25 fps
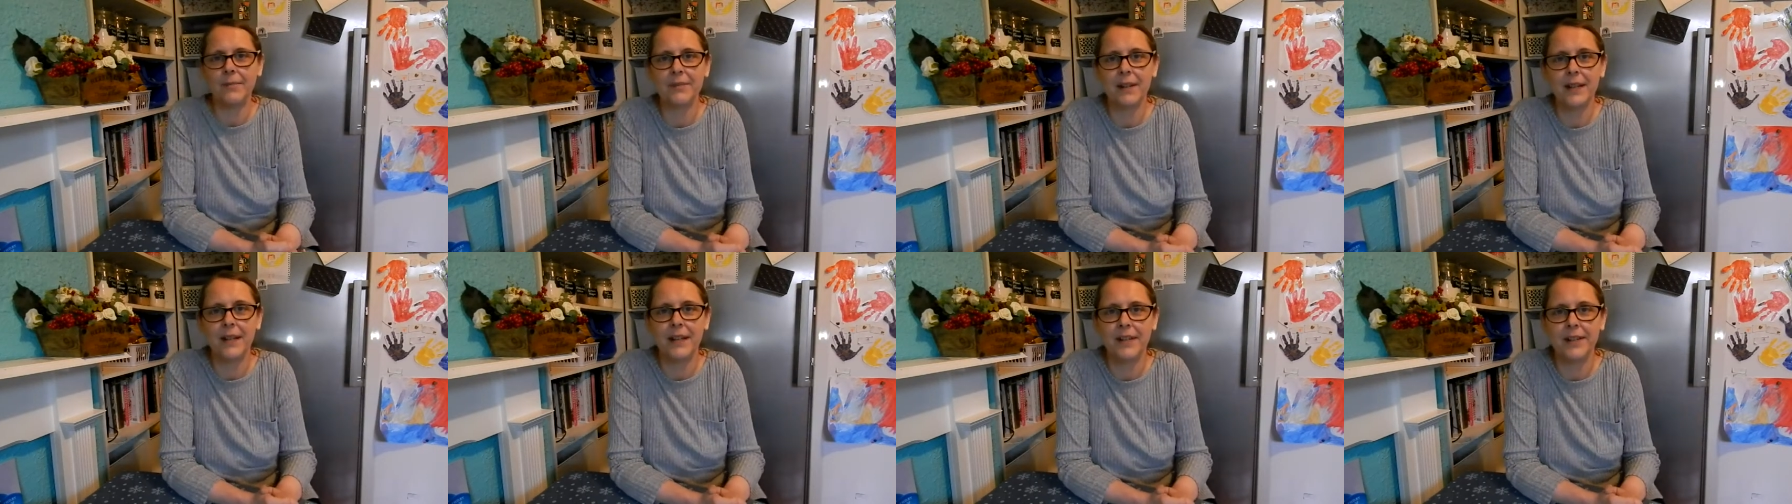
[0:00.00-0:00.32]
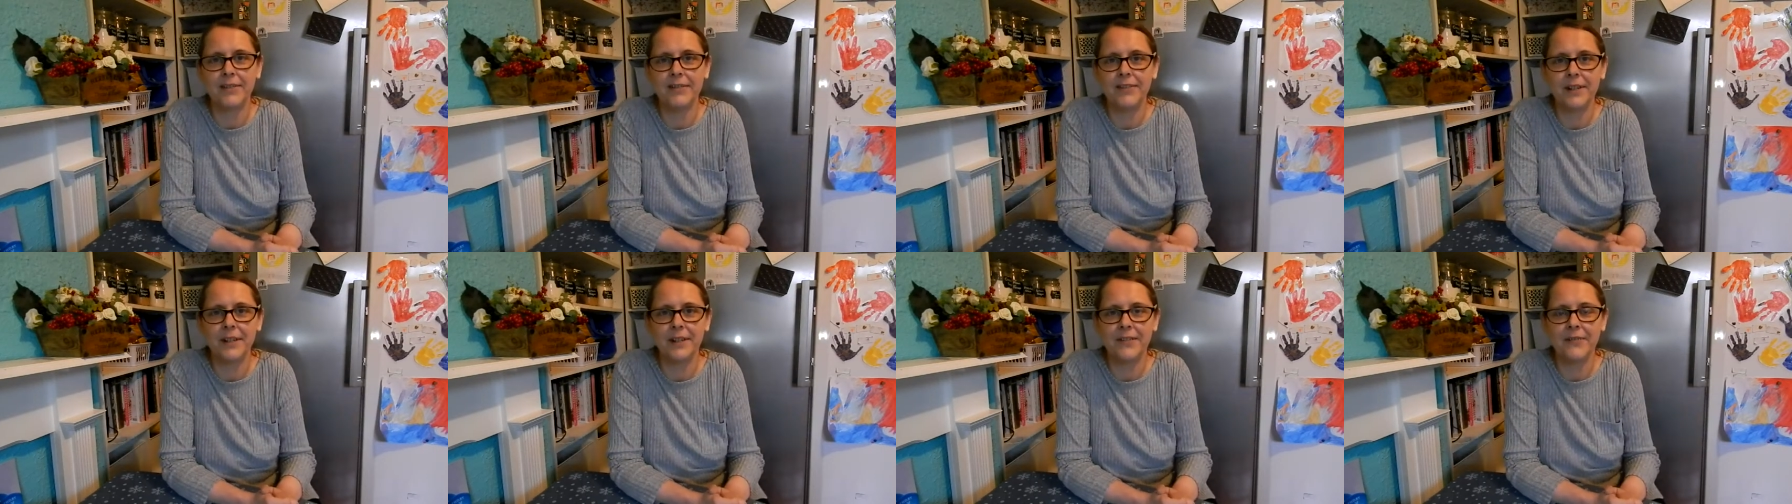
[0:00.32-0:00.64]
our
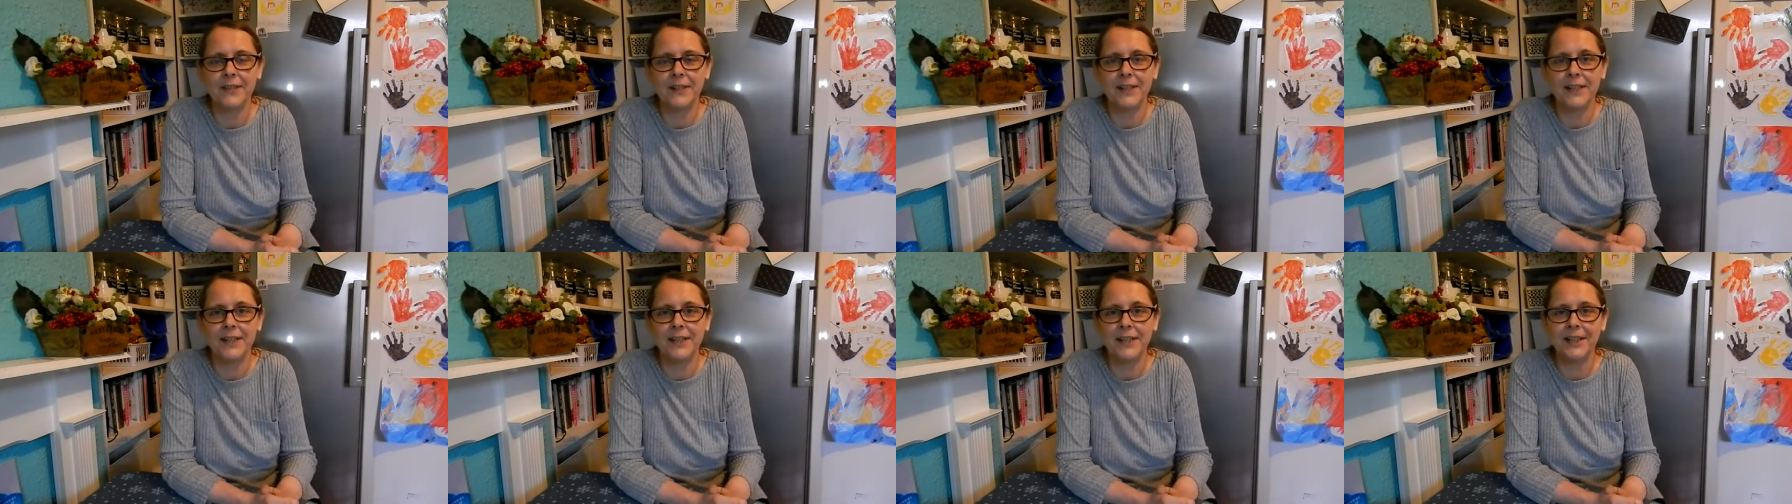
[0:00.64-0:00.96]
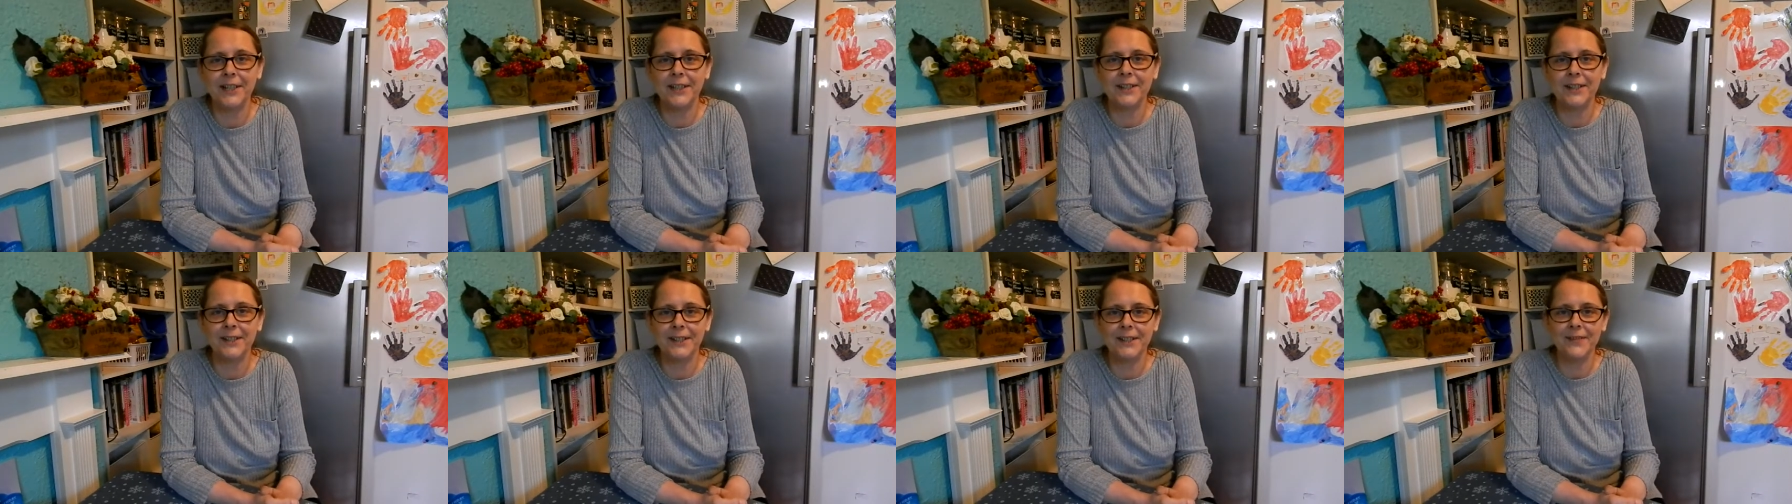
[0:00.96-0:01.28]
uh,
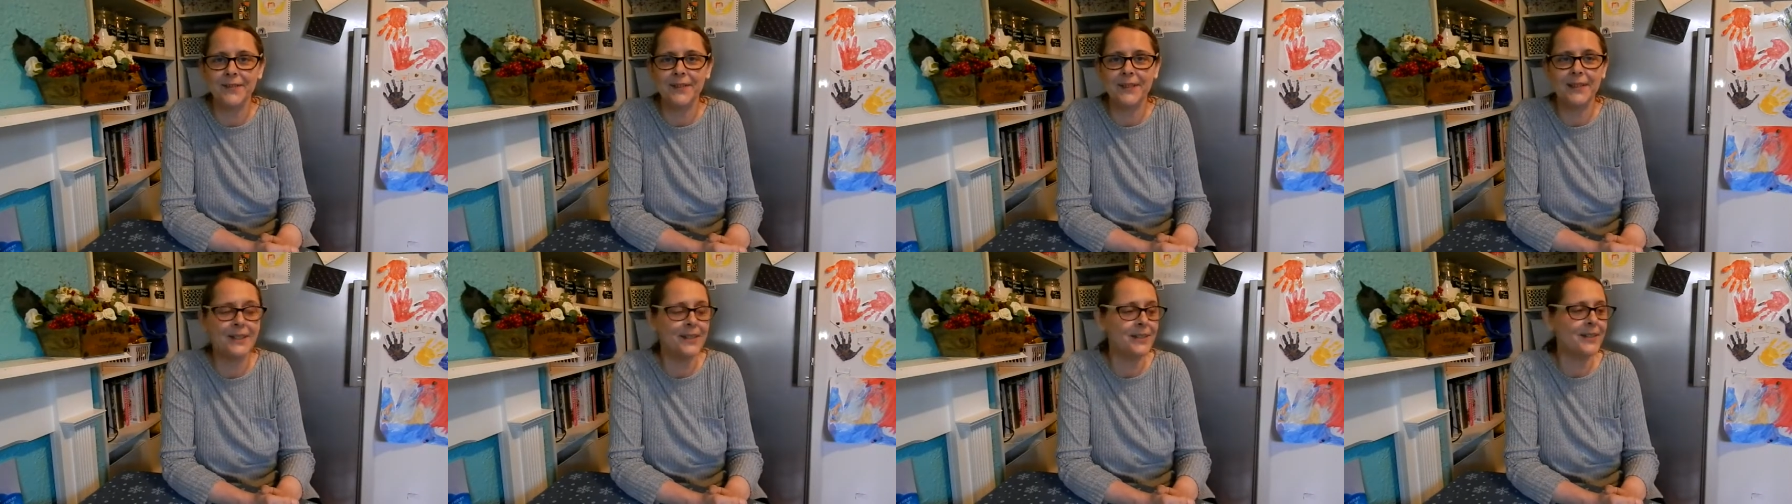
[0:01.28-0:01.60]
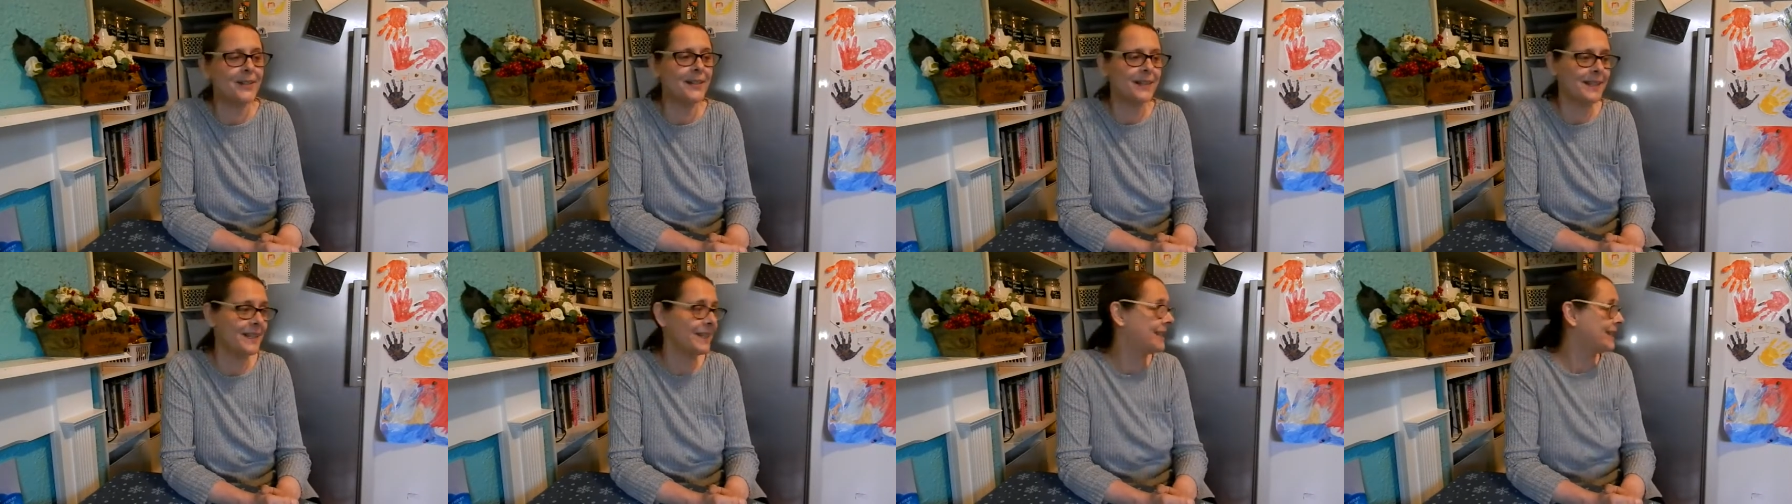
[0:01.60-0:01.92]
videos if the
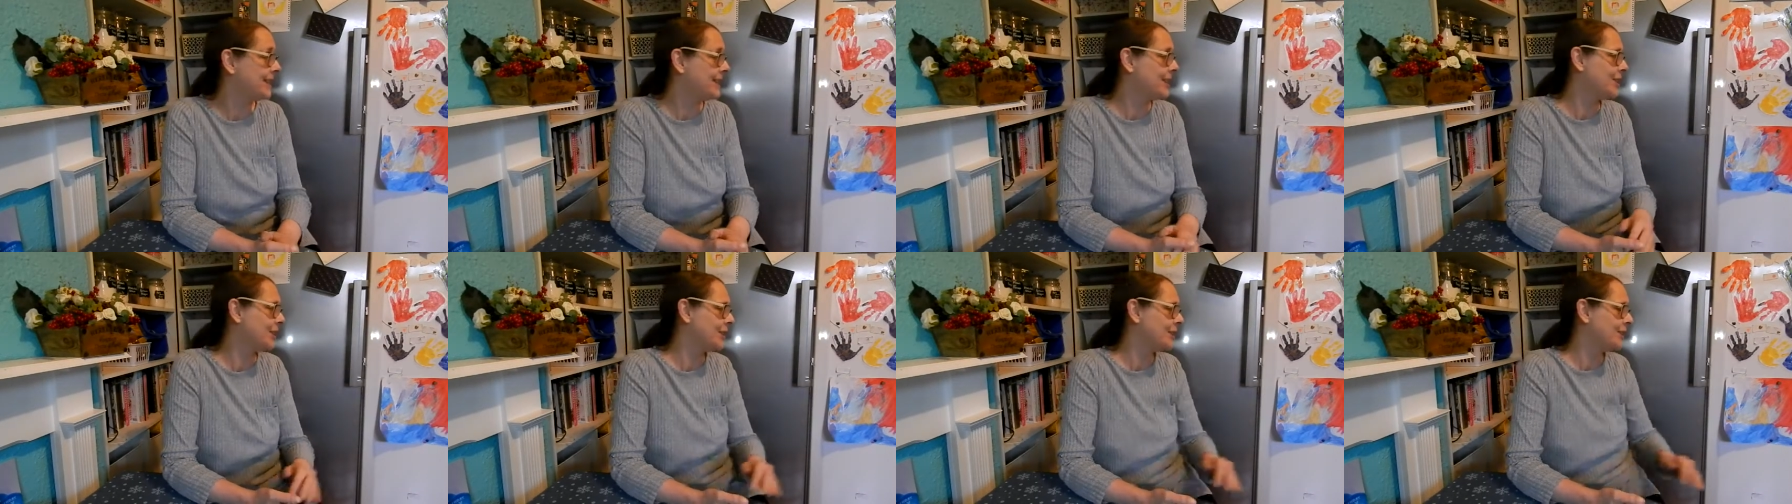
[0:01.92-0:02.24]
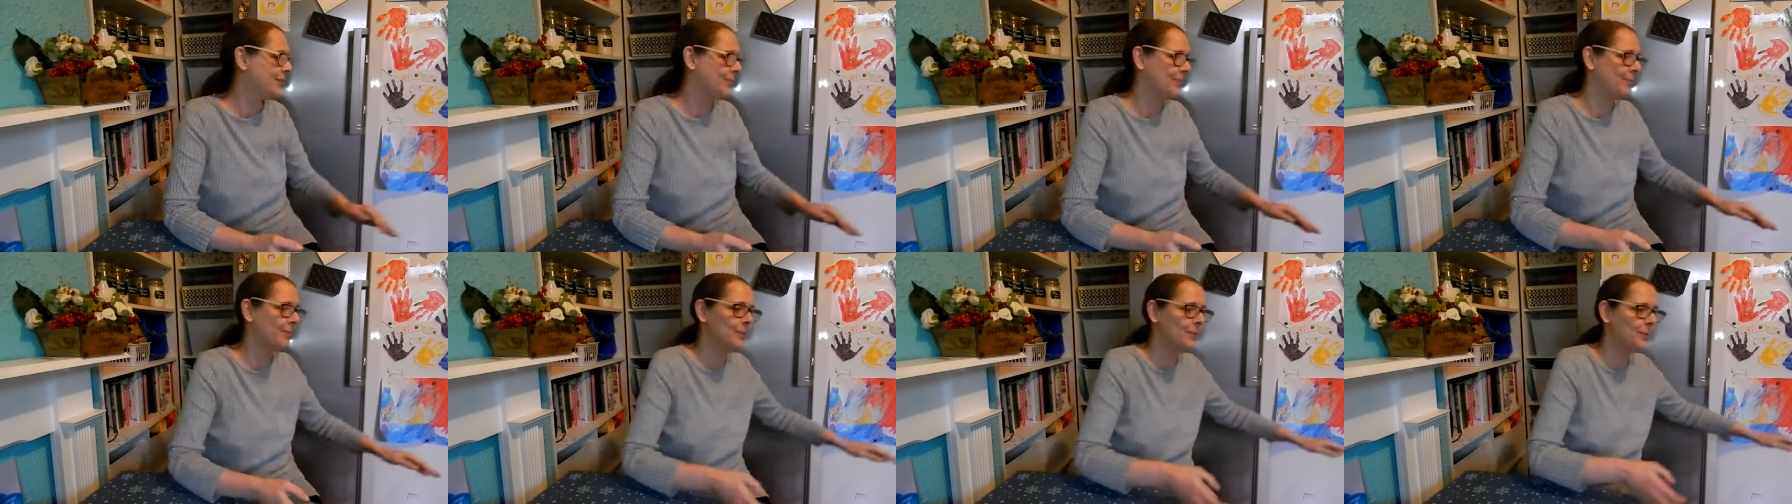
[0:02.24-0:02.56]
dog didn't
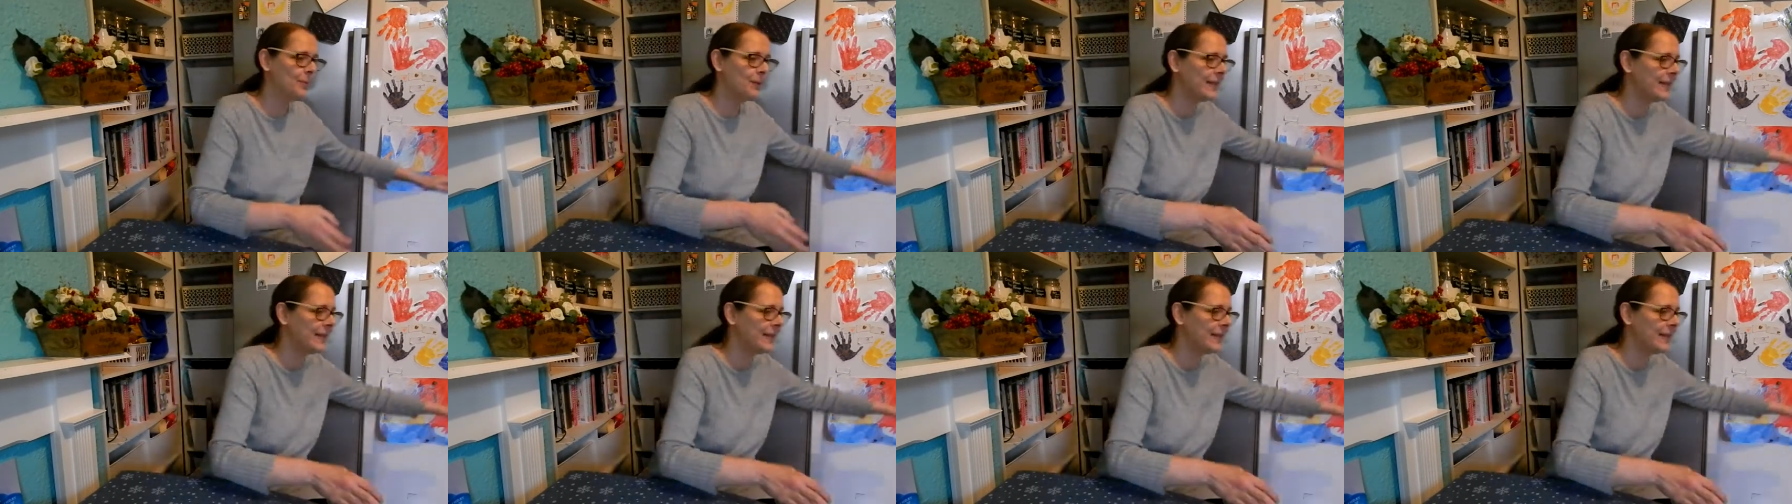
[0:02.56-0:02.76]
just walk